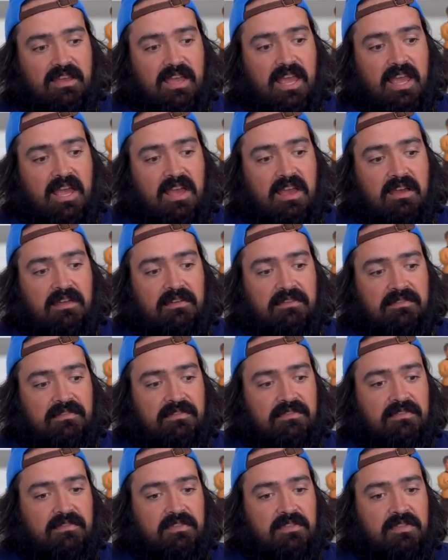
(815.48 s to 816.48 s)

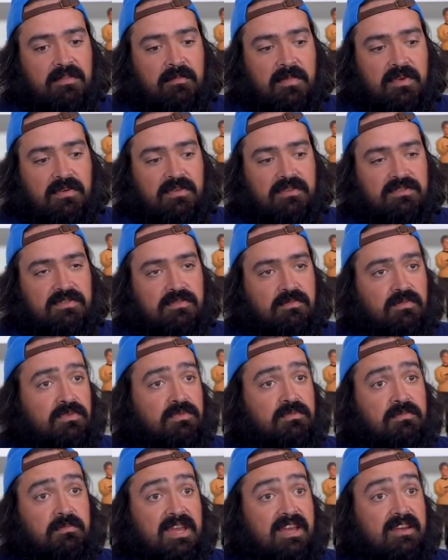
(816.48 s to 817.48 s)
have the most
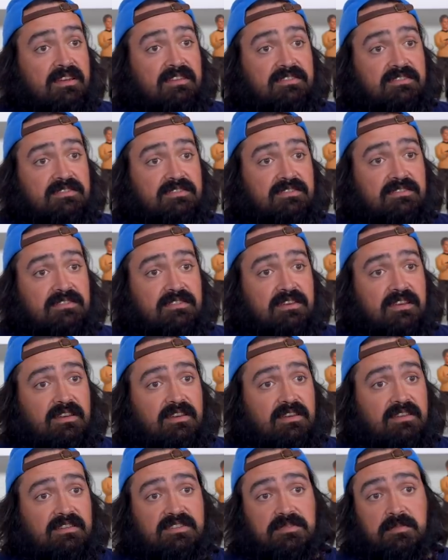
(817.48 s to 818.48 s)
root mass
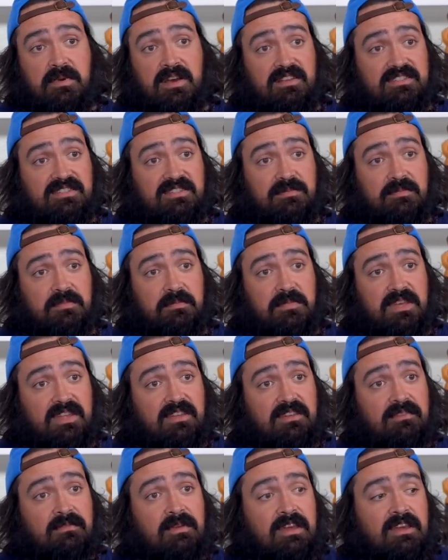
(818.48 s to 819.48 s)
uh, as possible.
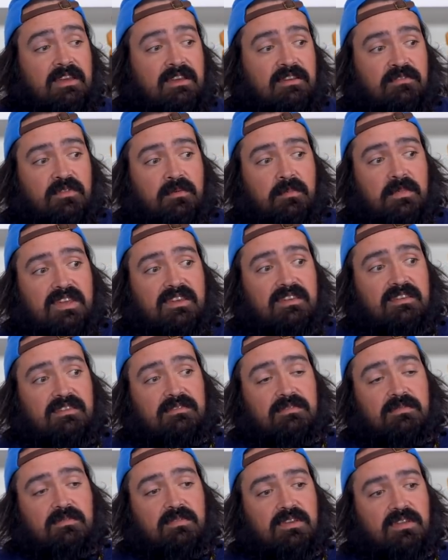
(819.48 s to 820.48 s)
Meaning, for
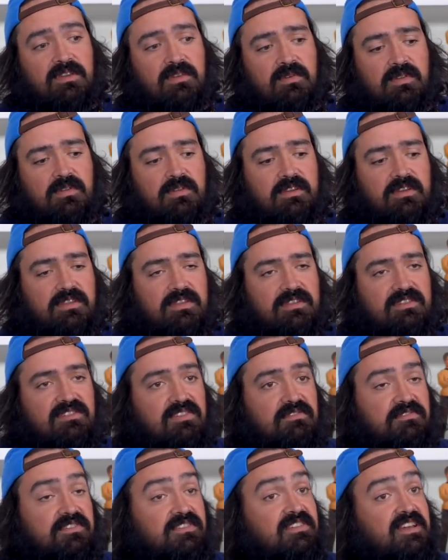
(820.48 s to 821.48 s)
me, you know, you look at the
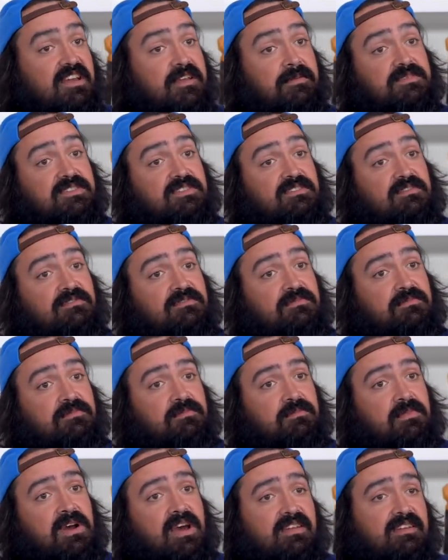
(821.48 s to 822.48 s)
different types of
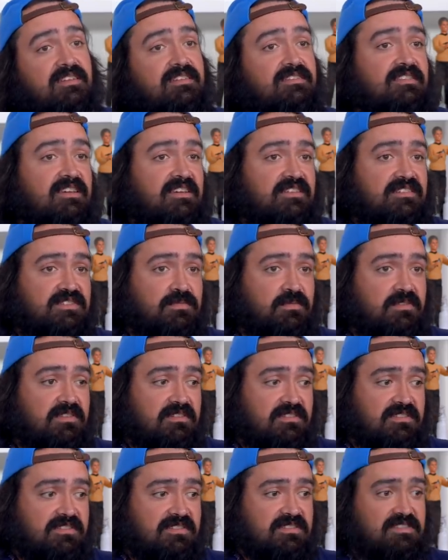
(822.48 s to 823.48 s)
potting containers,
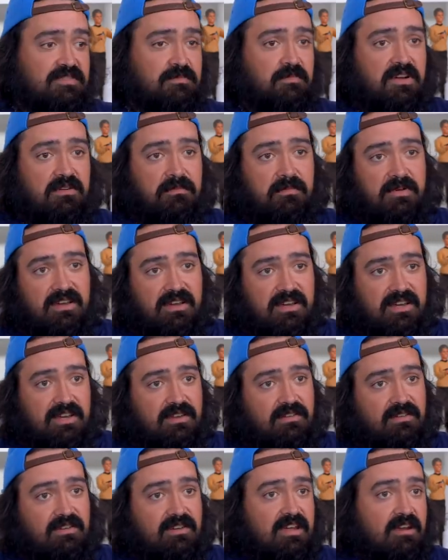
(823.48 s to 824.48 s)
whether it's a smart
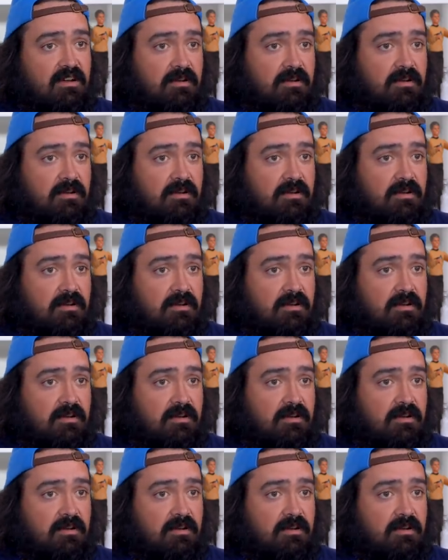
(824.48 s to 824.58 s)
pot or an